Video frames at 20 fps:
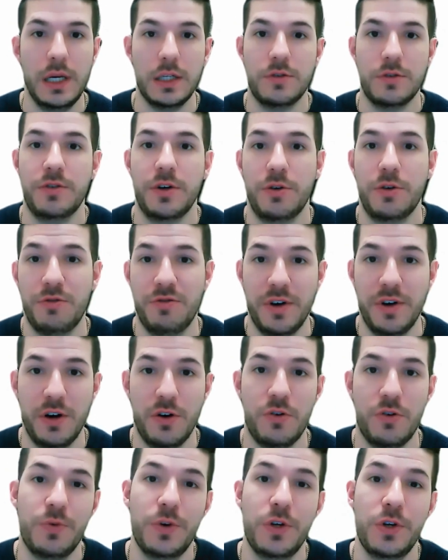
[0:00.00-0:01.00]
it's very
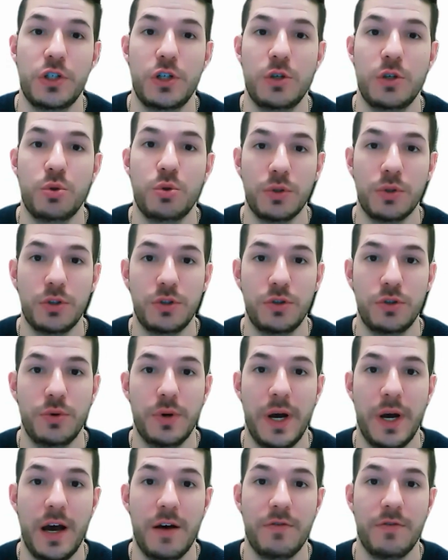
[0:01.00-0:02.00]
fair and reasonable
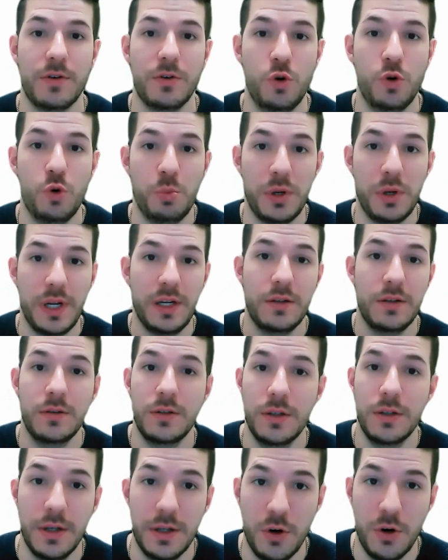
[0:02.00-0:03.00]
to have an
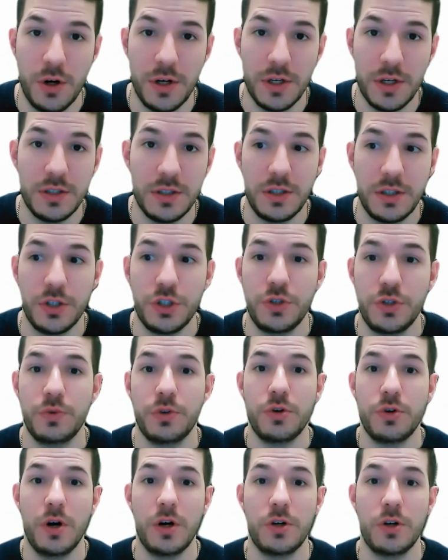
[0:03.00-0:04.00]
open-ended and honest
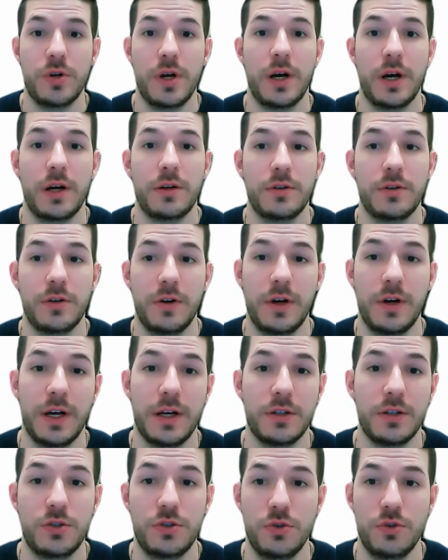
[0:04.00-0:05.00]
discussion with the contractor
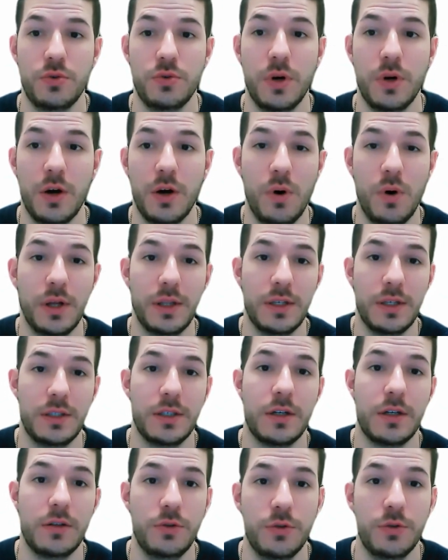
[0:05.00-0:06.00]
as to, I want
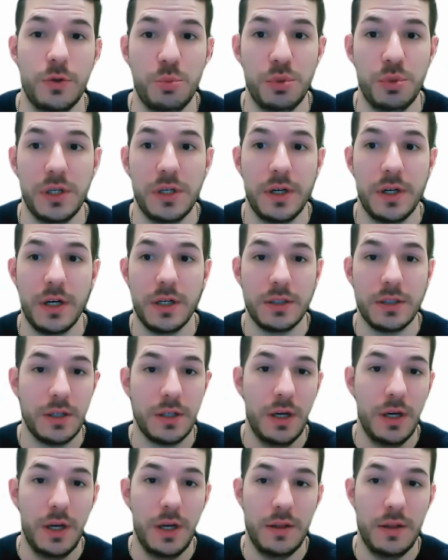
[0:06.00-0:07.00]
this included
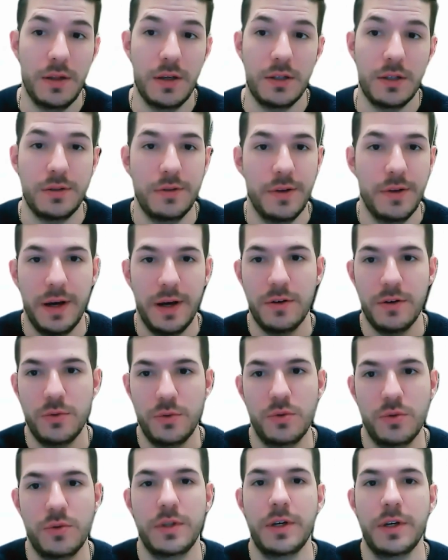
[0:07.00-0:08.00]
because this, that,
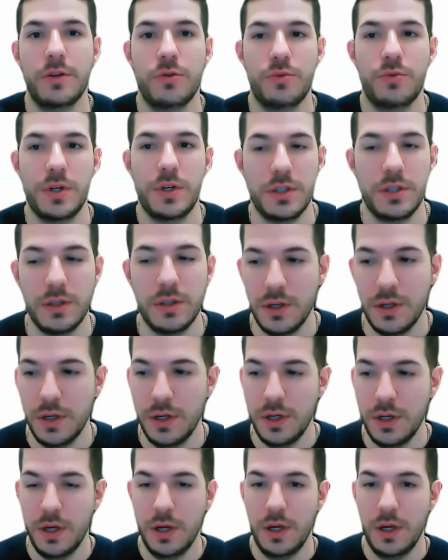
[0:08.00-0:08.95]
or the other reason.